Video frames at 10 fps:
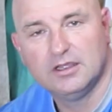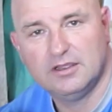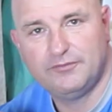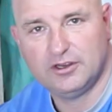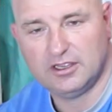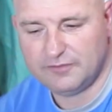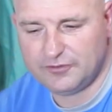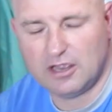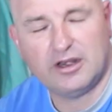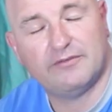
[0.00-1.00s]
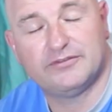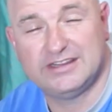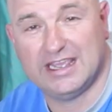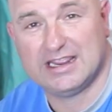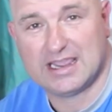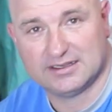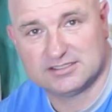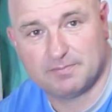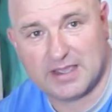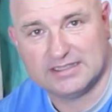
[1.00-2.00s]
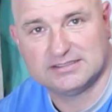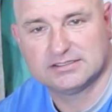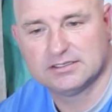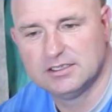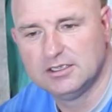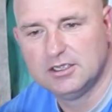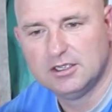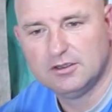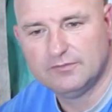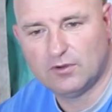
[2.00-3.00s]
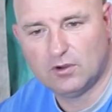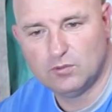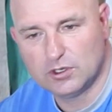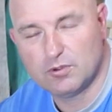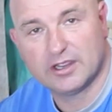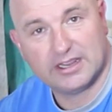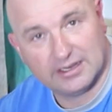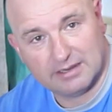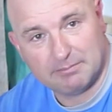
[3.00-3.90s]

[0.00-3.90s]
If you don't have dedicated space for woodworking and